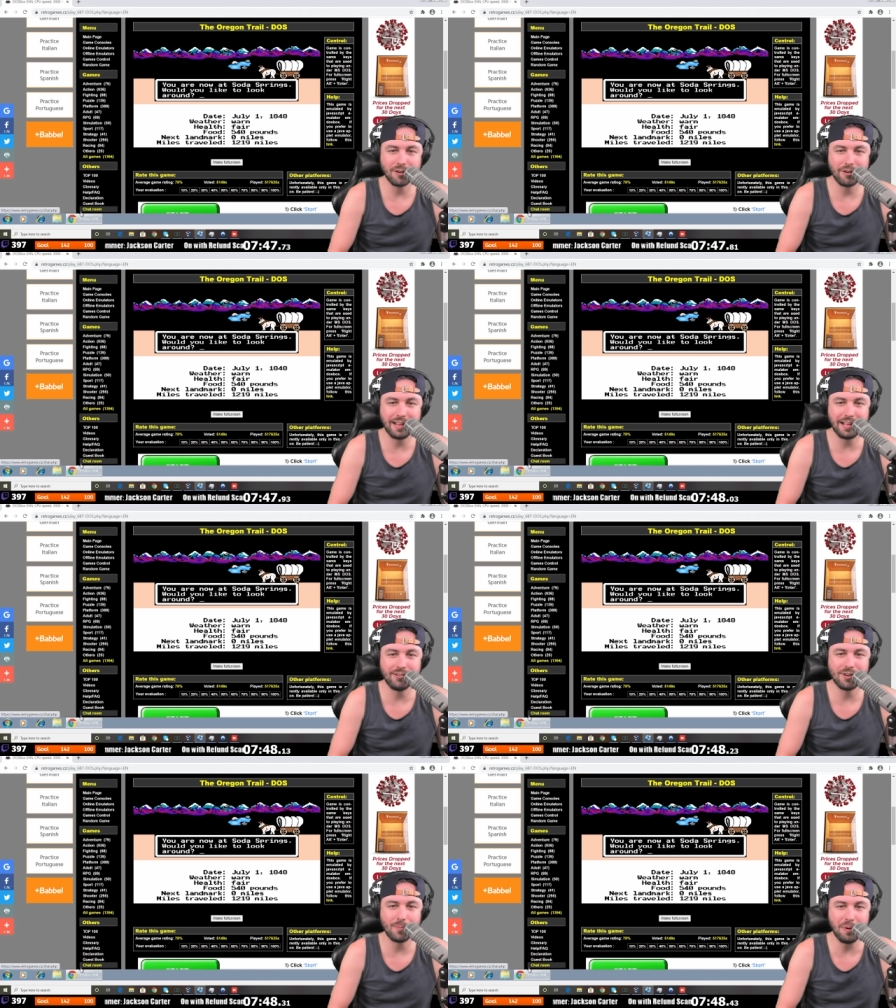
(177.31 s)
your hands
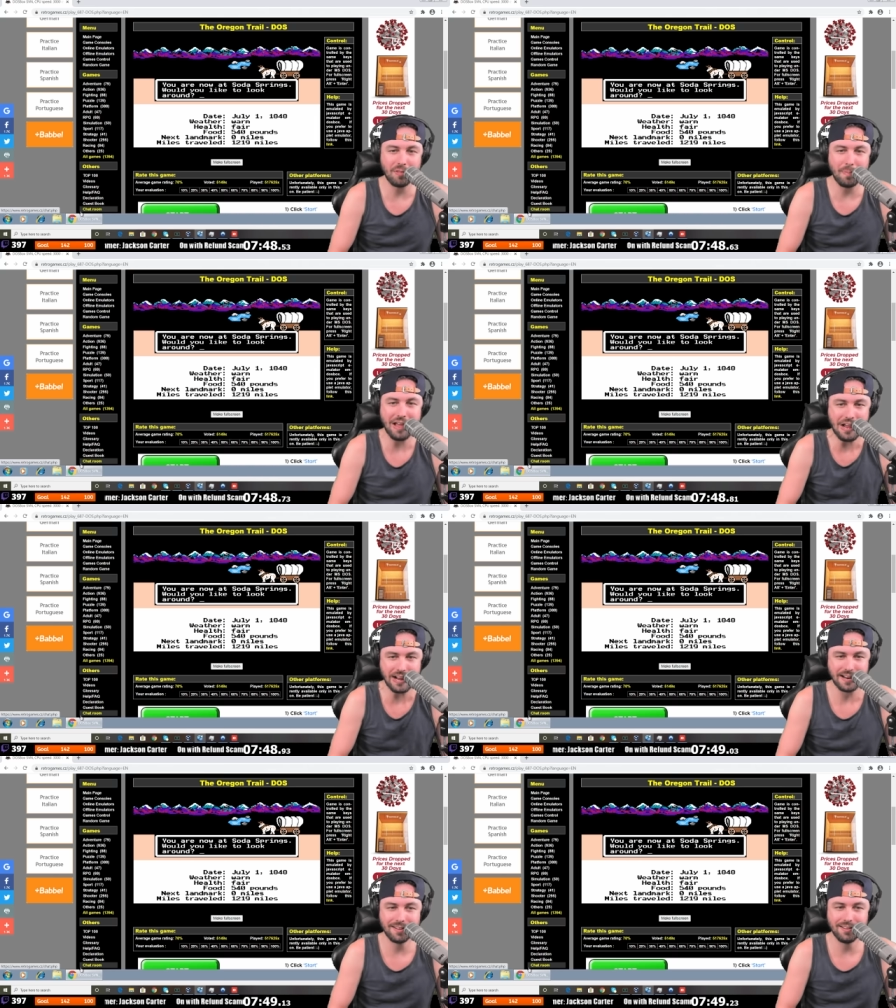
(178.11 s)
up with
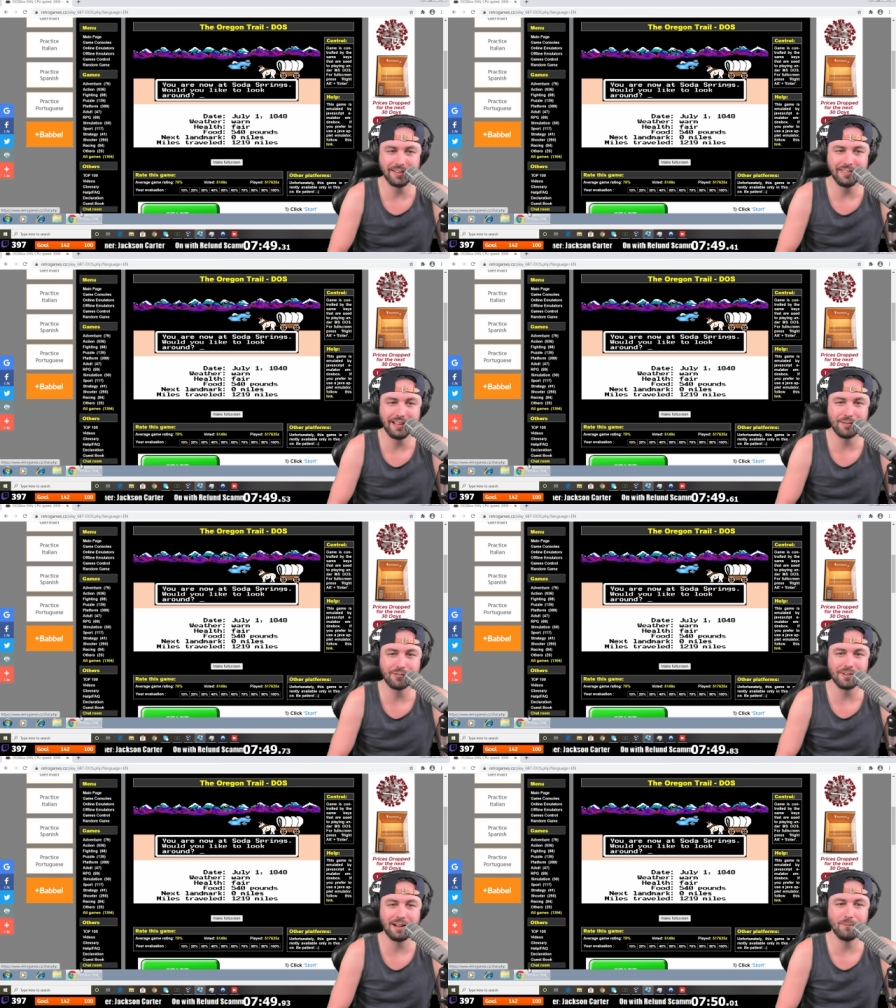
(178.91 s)
me, and that's
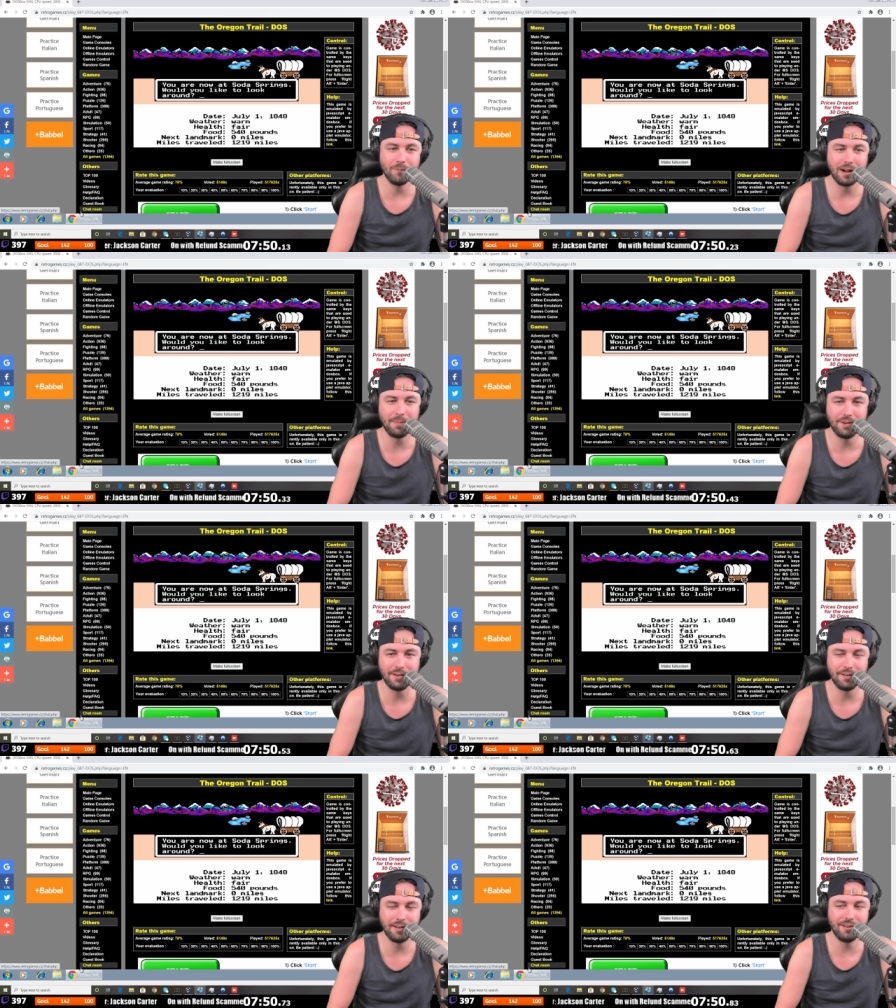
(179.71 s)
I'm I'm an,
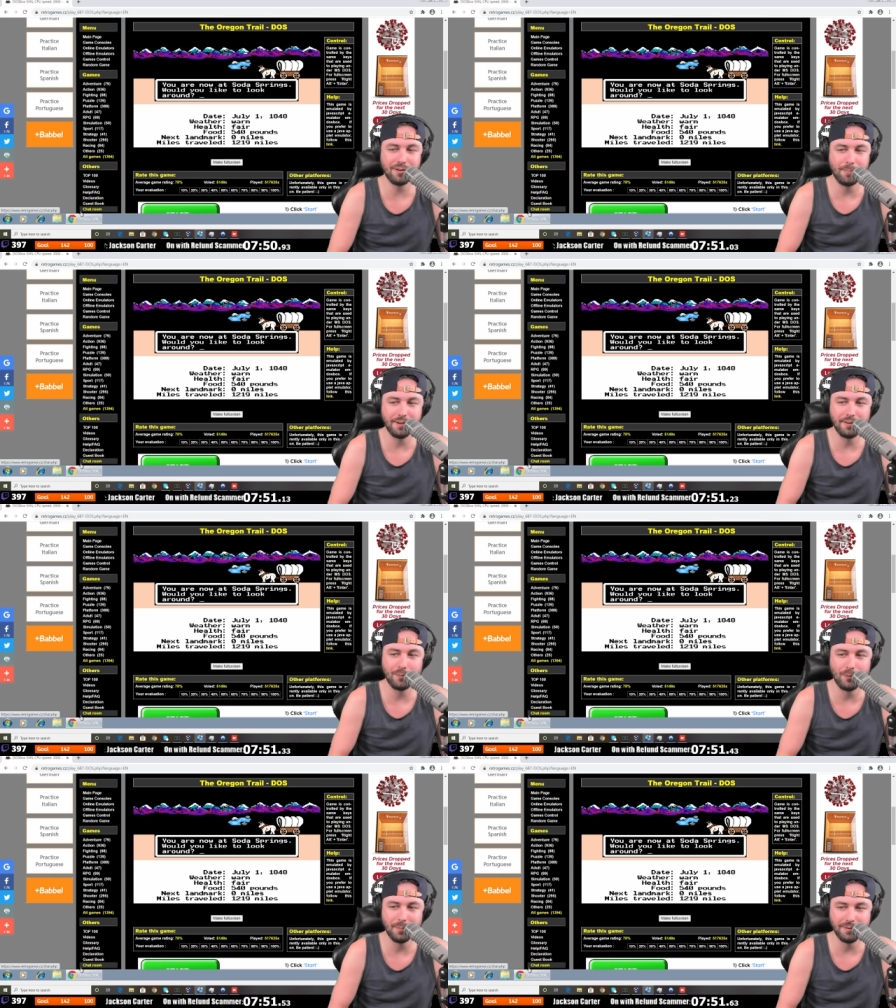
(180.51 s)
an independent okay.
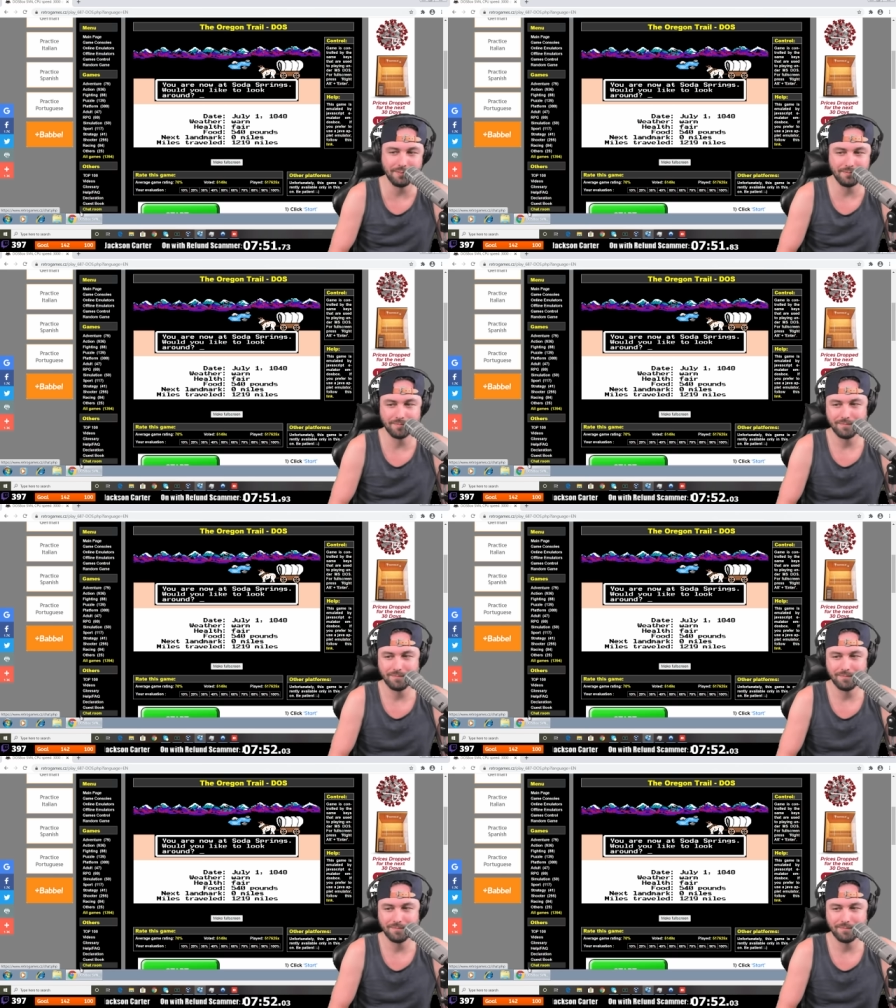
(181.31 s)
woman.